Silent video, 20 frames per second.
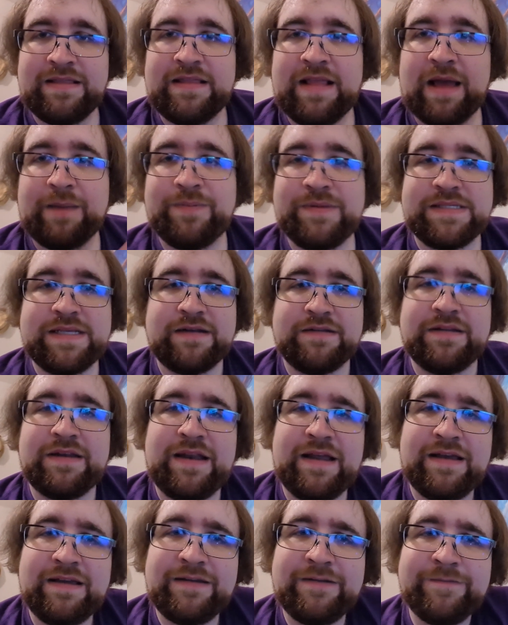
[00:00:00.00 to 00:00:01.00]
happy Zelda
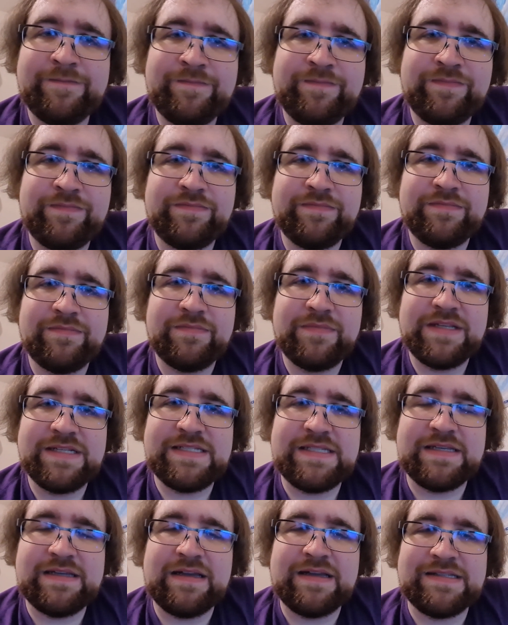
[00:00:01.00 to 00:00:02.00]
Day.
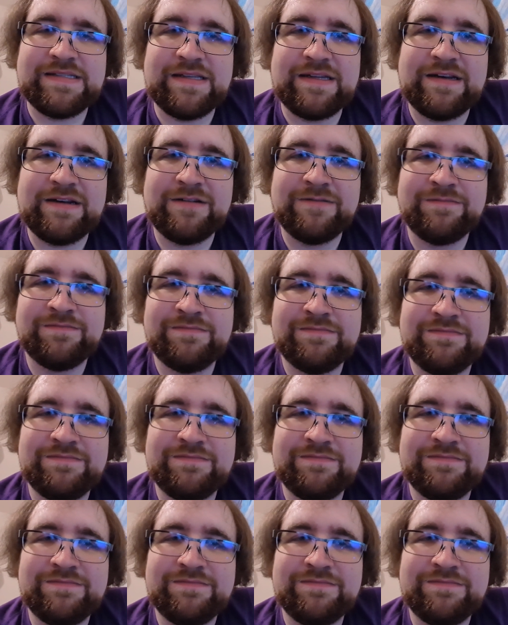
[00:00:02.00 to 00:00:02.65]
See you guys later.